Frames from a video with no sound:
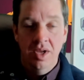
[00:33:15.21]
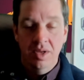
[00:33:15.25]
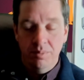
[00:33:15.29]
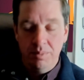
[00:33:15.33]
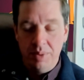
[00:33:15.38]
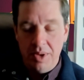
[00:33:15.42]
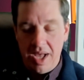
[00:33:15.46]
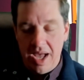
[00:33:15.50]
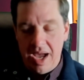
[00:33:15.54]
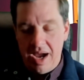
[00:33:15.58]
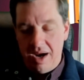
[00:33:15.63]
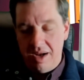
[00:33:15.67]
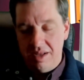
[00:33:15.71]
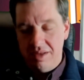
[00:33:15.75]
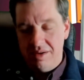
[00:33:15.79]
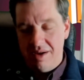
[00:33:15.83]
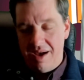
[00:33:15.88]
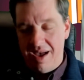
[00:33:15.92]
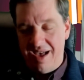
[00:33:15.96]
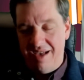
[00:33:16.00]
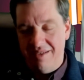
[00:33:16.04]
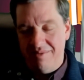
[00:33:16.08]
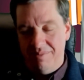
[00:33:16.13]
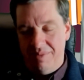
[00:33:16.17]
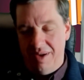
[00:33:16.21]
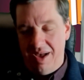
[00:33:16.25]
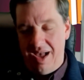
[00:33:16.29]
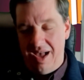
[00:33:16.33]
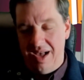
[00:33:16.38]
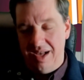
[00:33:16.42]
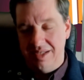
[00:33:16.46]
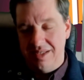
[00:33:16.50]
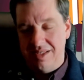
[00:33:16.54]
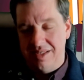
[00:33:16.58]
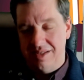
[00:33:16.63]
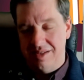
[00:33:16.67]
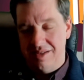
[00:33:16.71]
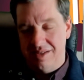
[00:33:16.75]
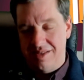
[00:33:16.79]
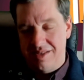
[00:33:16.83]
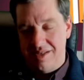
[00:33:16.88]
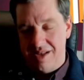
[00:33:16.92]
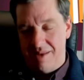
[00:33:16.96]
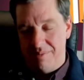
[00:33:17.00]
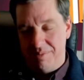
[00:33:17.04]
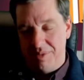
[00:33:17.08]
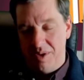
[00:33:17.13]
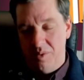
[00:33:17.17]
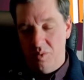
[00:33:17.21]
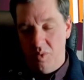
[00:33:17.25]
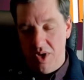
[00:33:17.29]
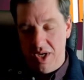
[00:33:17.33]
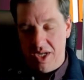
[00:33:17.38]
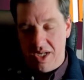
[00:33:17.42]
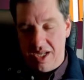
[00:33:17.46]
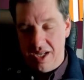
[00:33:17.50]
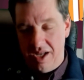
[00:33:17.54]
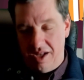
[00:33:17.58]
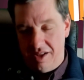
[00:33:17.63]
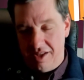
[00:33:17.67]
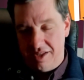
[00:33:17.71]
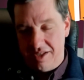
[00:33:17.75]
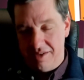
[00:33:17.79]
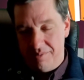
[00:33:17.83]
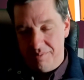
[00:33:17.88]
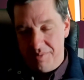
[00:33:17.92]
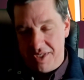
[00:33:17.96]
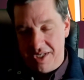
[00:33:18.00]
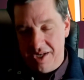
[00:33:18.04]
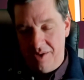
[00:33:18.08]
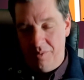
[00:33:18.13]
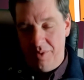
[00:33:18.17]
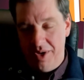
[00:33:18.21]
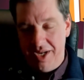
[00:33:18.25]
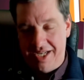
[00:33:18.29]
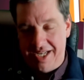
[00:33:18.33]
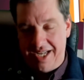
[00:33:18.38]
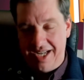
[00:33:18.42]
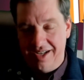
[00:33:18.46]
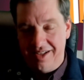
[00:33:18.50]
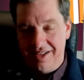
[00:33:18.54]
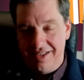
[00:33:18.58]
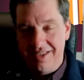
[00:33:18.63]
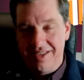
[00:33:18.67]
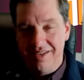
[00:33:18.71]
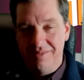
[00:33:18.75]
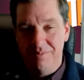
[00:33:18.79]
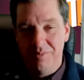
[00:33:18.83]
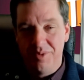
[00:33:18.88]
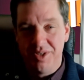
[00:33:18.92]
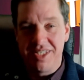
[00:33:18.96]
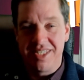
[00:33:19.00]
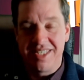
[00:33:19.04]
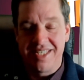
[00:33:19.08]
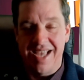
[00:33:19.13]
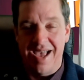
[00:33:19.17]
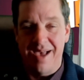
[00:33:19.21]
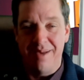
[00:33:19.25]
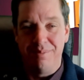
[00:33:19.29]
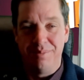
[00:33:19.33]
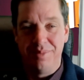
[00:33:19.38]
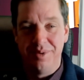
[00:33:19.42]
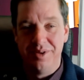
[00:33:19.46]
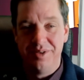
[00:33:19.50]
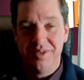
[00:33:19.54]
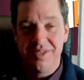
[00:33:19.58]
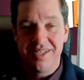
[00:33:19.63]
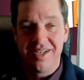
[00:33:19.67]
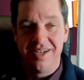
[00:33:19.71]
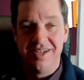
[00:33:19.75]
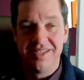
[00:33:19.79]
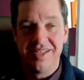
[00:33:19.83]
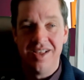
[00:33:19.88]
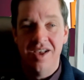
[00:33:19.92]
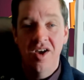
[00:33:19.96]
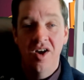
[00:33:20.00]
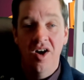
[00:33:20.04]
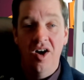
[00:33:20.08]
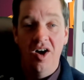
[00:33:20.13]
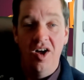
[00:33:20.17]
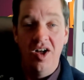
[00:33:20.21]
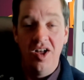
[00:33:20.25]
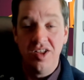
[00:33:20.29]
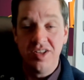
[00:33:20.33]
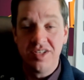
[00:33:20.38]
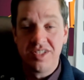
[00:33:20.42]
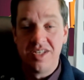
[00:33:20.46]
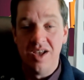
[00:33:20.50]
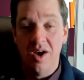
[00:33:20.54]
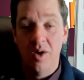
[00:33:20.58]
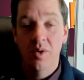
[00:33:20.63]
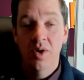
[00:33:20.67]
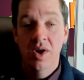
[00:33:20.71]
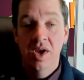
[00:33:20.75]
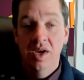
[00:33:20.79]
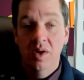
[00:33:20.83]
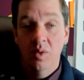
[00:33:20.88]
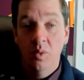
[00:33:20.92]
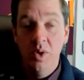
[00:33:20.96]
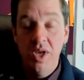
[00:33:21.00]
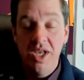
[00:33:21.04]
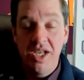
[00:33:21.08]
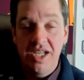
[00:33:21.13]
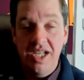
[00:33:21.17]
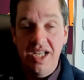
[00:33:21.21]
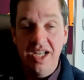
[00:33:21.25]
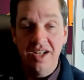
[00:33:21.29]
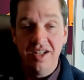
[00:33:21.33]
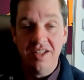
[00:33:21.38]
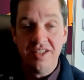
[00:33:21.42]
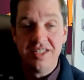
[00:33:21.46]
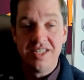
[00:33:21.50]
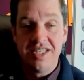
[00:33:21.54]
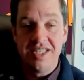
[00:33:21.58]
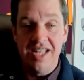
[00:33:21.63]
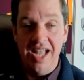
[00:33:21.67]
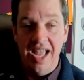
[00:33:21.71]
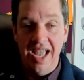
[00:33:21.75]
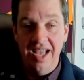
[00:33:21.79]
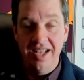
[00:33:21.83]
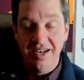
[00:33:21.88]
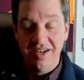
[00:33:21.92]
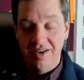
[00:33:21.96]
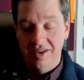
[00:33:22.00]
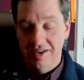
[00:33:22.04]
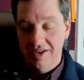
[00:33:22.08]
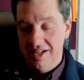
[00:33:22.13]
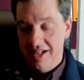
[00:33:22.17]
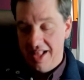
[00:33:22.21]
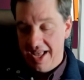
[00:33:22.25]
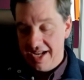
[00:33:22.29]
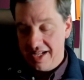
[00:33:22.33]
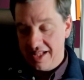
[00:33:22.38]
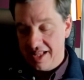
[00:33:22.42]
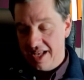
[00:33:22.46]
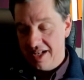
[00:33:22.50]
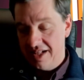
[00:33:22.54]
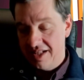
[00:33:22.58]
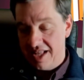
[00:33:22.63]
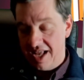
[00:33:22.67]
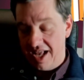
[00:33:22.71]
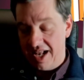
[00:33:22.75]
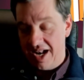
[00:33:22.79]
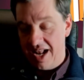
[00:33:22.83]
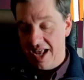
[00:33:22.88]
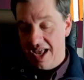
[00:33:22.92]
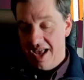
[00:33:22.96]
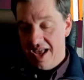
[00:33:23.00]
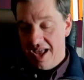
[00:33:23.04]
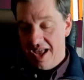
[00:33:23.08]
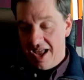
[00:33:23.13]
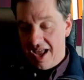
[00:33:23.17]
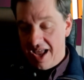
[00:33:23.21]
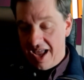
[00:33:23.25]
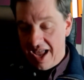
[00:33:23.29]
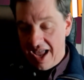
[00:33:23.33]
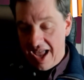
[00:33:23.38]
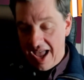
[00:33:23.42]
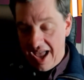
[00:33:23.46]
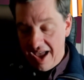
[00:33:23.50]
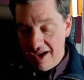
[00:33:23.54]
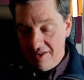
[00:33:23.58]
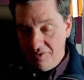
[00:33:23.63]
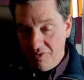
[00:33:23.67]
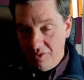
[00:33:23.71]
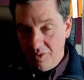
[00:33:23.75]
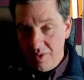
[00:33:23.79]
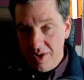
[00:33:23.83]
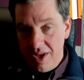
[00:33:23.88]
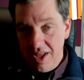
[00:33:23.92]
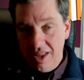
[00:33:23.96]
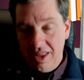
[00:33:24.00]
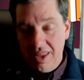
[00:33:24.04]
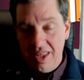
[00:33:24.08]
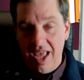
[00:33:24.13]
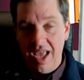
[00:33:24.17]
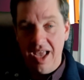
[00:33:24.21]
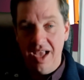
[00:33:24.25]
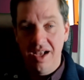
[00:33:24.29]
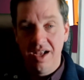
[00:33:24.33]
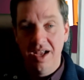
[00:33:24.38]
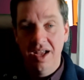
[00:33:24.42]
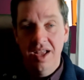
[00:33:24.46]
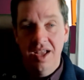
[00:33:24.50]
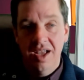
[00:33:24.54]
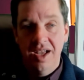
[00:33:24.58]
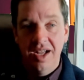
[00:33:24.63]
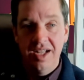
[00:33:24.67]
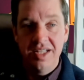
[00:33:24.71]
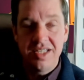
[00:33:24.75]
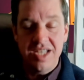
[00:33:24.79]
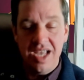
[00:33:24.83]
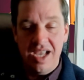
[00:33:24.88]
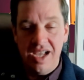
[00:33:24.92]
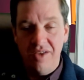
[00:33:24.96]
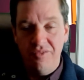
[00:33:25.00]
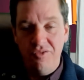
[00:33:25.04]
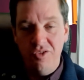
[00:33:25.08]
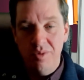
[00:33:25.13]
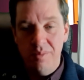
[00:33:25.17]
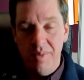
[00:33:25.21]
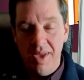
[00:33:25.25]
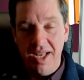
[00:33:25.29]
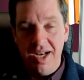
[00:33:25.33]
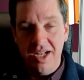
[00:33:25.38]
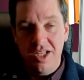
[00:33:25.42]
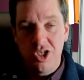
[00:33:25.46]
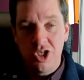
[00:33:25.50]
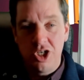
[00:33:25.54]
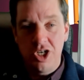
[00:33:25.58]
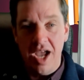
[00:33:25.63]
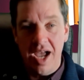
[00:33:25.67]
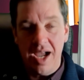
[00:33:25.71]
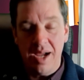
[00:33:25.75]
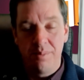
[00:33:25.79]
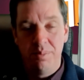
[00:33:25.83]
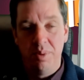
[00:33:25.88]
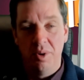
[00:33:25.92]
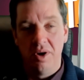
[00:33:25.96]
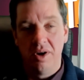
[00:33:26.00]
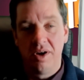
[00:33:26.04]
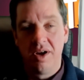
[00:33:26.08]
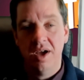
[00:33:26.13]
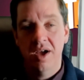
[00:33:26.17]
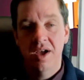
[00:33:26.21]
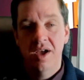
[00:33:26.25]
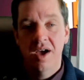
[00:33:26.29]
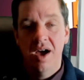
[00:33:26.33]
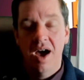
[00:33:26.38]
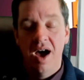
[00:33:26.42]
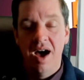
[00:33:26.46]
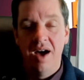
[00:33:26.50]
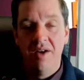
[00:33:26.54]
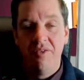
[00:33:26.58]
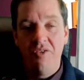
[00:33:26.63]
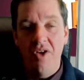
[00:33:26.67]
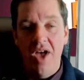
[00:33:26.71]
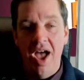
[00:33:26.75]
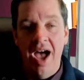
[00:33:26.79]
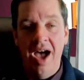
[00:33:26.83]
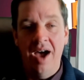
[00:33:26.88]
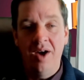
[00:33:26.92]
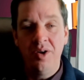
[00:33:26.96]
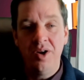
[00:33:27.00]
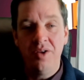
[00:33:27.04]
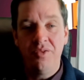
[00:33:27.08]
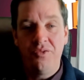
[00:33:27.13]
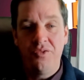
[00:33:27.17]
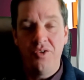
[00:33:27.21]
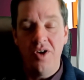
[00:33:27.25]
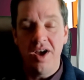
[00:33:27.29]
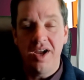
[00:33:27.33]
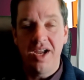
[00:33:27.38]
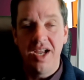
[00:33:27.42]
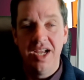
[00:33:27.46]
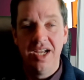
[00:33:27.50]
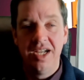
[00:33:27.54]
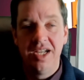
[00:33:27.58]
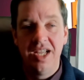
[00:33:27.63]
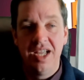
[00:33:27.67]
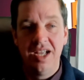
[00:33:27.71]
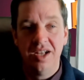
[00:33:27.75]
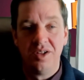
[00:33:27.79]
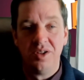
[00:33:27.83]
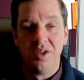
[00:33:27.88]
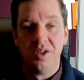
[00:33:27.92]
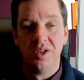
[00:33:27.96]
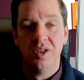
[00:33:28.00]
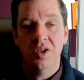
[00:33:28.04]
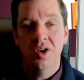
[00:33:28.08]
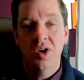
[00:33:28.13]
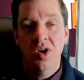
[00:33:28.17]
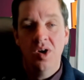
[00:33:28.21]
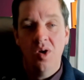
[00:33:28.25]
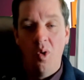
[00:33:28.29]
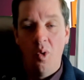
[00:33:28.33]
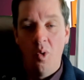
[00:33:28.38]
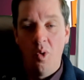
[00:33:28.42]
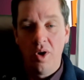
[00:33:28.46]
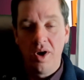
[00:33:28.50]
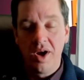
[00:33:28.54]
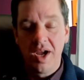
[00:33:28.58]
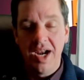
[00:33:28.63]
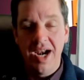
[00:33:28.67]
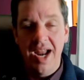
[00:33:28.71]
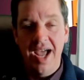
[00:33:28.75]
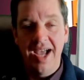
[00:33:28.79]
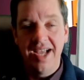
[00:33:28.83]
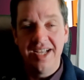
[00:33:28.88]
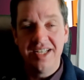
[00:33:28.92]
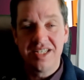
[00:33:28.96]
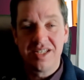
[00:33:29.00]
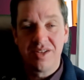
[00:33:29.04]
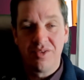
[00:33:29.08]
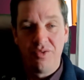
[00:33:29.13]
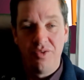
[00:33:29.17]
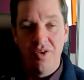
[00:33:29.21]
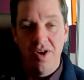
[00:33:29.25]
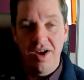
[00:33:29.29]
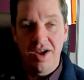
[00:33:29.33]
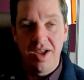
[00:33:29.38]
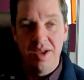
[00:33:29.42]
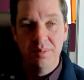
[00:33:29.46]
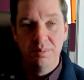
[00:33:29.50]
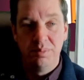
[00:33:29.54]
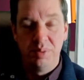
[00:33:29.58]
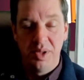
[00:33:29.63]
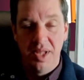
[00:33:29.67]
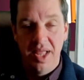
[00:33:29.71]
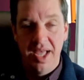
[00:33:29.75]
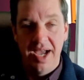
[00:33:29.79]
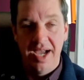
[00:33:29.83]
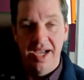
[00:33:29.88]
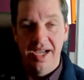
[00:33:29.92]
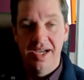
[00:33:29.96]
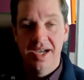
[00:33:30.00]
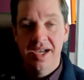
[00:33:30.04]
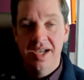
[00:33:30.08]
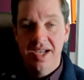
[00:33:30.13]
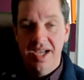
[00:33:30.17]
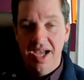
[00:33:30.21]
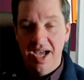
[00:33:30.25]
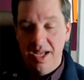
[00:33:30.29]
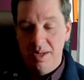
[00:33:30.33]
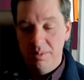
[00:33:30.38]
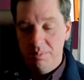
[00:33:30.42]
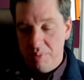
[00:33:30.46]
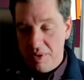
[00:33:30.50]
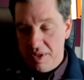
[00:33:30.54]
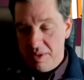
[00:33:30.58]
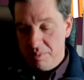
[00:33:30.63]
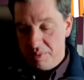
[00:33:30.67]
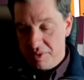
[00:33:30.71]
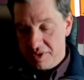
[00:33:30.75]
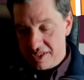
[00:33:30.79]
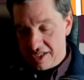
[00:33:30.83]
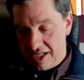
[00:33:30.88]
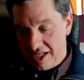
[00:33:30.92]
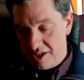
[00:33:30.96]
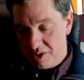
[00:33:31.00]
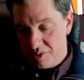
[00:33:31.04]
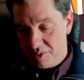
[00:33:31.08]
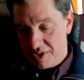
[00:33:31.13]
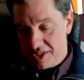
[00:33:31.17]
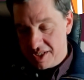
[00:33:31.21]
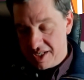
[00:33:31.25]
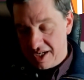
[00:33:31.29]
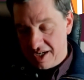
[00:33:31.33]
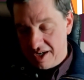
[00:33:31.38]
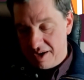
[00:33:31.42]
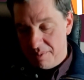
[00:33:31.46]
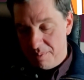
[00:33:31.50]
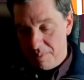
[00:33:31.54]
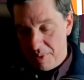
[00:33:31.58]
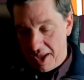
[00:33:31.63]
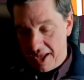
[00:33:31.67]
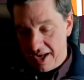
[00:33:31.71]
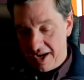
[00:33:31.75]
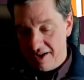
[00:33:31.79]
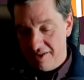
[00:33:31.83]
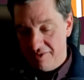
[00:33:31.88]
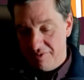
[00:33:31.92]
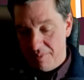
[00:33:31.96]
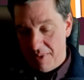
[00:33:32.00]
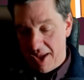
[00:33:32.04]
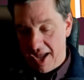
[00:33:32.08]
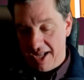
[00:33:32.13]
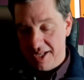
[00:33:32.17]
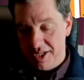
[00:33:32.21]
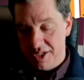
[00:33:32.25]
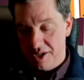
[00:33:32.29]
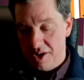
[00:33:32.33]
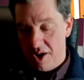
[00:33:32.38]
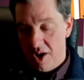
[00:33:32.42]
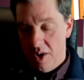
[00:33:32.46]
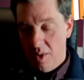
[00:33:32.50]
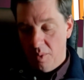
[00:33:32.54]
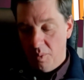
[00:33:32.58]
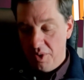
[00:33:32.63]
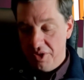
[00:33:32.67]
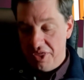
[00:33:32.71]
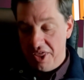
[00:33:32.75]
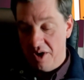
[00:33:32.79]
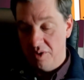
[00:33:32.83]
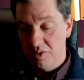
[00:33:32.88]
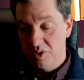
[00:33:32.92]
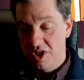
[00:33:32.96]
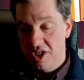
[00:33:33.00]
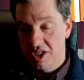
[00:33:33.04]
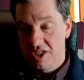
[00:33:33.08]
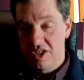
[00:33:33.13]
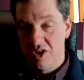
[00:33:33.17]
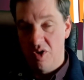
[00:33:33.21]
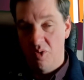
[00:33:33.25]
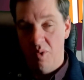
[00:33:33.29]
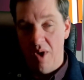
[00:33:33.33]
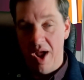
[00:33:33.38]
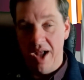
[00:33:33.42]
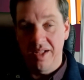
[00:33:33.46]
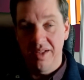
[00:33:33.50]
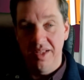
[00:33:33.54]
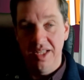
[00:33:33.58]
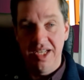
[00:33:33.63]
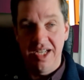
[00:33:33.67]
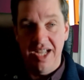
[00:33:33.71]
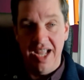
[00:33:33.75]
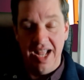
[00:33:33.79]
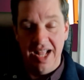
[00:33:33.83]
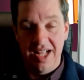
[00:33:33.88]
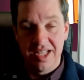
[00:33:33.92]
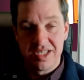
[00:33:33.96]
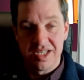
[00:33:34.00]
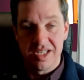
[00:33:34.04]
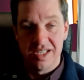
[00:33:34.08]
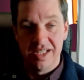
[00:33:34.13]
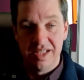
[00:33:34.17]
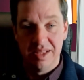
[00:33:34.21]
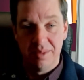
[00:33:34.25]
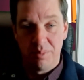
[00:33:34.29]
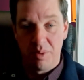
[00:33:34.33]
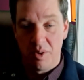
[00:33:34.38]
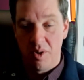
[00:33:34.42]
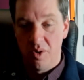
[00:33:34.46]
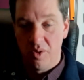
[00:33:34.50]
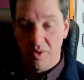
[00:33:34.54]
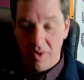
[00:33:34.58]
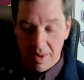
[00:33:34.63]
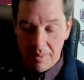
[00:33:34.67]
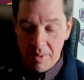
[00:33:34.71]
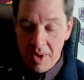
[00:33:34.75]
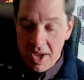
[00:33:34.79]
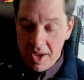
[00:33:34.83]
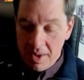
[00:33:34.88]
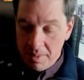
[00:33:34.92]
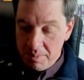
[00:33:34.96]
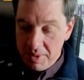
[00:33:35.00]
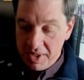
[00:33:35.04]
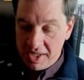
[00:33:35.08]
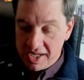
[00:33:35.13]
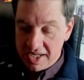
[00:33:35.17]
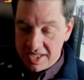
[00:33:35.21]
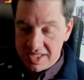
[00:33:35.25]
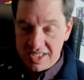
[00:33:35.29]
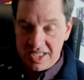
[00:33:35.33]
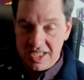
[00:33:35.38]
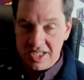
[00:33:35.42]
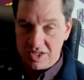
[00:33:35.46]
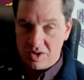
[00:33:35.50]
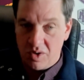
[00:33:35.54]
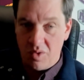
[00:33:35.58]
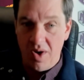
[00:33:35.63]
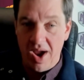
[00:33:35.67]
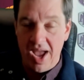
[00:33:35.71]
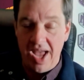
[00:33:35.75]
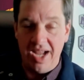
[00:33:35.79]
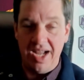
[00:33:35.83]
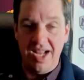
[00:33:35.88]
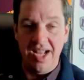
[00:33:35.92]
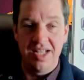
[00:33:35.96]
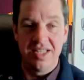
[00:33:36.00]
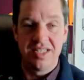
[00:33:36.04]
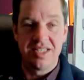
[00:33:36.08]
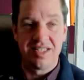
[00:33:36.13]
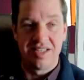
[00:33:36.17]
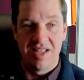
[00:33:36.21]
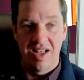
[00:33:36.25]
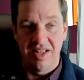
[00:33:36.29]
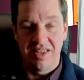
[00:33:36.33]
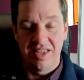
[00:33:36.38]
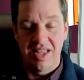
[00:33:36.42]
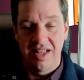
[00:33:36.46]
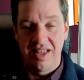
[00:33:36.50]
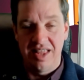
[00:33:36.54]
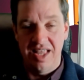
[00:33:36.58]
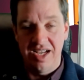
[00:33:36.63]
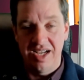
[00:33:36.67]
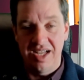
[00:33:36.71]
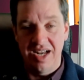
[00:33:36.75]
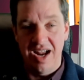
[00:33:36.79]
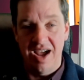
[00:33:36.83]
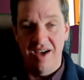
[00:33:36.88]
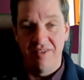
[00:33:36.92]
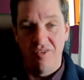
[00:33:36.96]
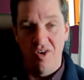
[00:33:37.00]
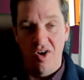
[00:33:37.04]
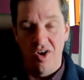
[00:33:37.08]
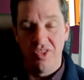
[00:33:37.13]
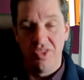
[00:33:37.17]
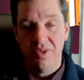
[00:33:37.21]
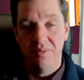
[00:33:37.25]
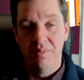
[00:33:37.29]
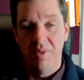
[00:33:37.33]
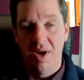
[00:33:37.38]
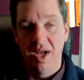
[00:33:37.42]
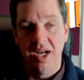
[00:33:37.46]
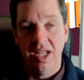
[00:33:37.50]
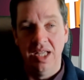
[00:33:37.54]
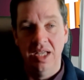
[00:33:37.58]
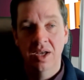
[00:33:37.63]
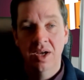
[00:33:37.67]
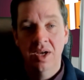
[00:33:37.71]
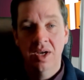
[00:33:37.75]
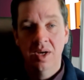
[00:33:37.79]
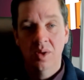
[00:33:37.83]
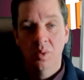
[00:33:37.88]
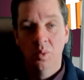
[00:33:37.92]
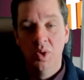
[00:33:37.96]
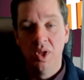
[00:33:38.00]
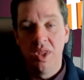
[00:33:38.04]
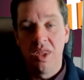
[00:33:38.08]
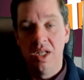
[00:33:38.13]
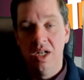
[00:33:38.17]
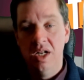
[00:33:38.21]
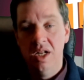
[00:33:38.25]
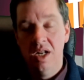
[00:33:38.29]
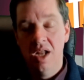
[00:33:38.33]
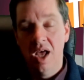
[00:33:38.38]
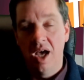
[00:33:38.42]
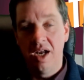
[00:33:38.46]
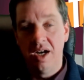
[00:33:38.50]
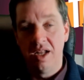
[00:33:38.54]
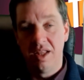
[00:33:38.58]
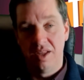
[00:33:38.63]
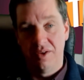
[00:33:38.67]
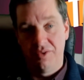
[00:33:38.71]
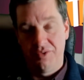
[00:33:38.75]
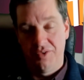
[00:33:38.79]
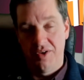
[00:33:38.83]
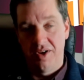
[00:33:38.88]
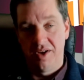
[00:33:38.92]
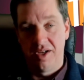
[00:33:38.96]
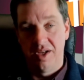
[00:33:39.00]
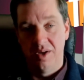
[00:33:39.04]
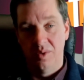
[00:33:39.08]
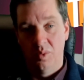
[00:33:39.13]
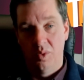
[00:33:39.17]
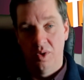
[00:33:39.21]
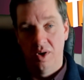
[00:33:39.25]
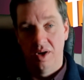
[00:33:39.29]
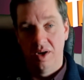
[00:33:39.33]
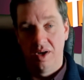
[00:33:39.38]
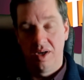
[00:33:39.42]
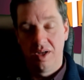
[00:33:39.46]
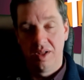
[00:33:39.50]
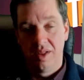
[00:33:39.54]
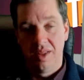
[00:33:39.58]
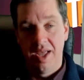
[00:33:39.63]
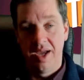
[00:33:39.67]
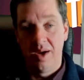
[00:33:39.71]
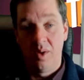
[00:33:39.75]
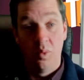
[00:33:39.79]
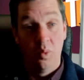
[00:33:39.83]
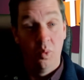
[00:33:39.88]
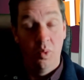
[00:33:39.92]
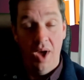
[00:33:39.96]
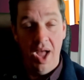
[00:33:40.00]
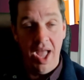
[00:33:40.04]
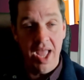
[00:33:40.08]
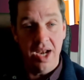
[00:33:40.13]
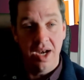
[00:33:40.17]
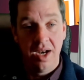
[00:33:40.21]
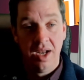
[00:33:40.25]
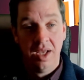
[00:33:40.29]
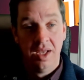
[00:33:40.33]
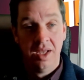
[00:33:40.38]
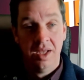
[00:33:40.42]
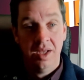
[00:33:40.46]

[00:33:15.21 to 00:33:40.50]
Bar draft boxes or something. We killed them with set boosters. Also, we killed Standard. Like, they did everything. It's like if you made a checkbook of how to fucking kill organized fucking play and people's interest in competitive Magic without just directly canceling the program. Because these crackheads thought that they could have all the money with none of the fucking work. Like, what?